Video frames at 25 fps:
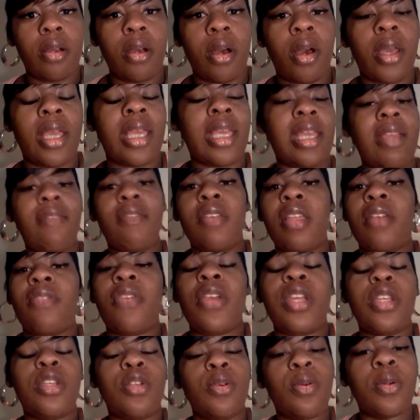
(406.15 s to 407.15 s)
Even if he
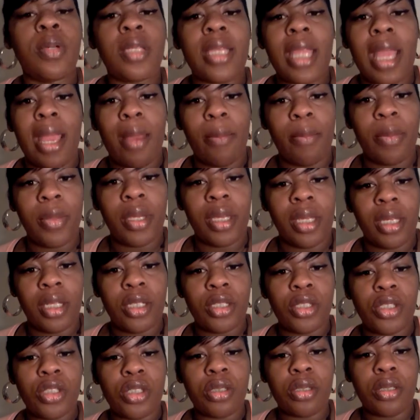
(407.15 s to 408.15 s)
doing that
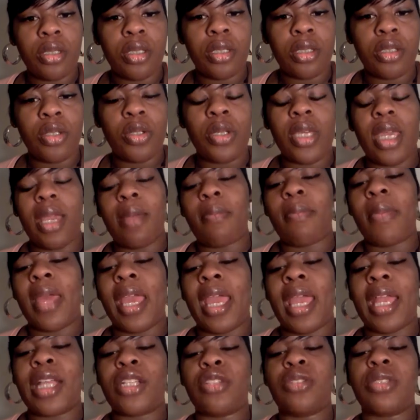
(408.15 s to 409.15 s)
much, you get
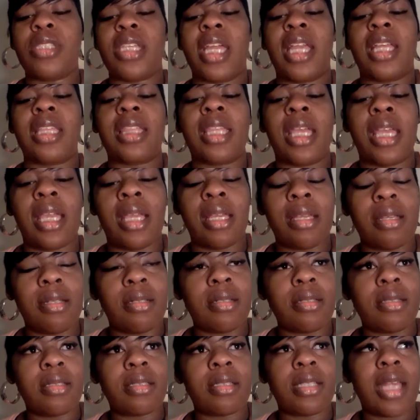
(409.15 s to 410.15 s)
mad, you say
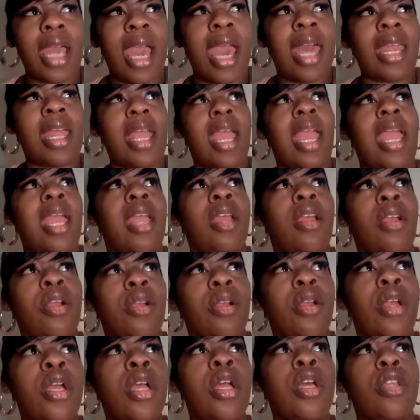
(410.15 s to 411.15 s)
things out of anger
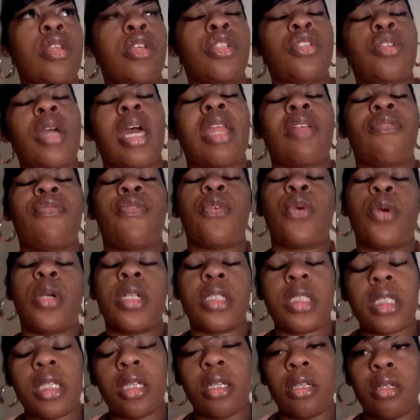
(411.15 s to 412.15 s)
to try to
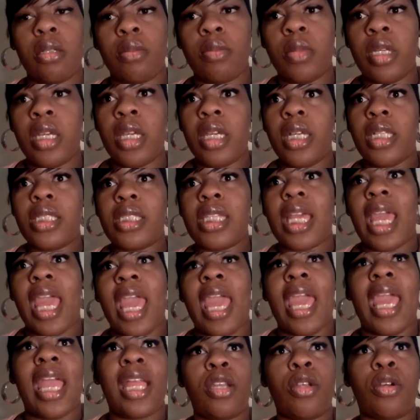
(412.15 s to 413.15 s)
force him to
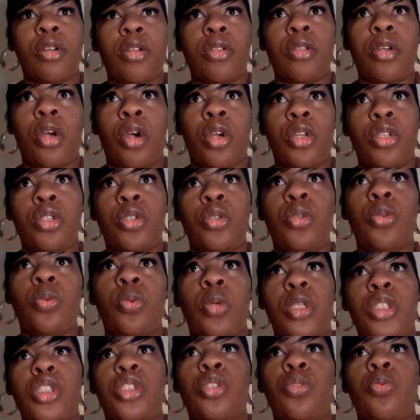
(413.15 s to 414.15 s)
act or do
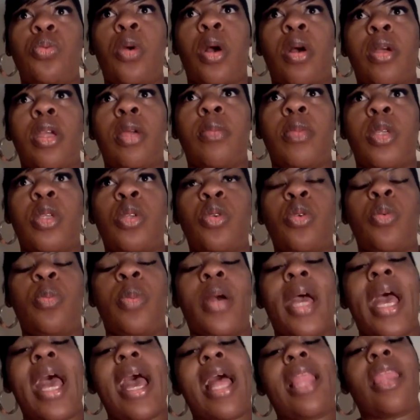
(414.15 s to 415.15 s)
what you want him to do. But
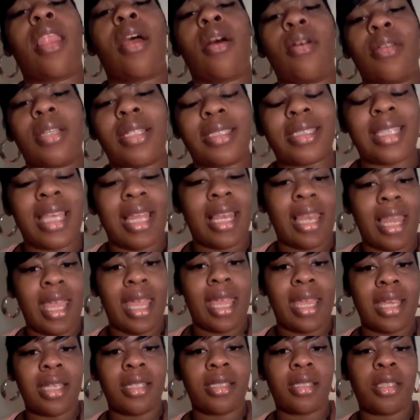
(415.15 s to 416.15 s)
how long does that
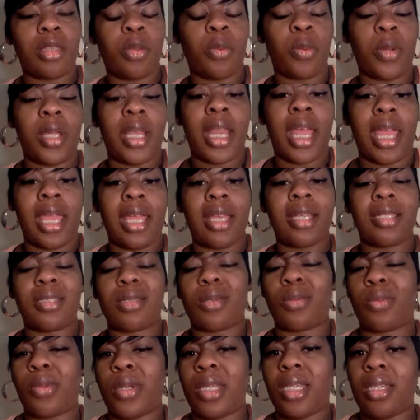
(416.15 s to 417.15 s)
last? 3 days? A
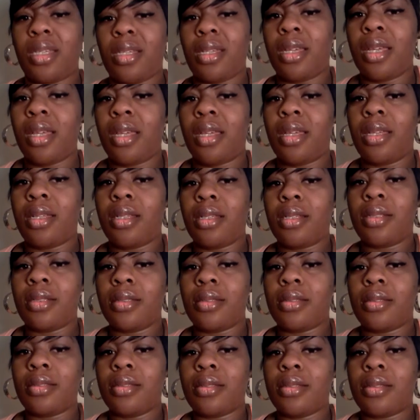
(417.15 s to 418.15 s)
week?
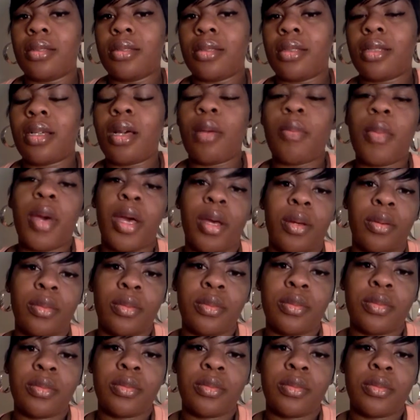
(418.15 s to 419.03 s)
Come on.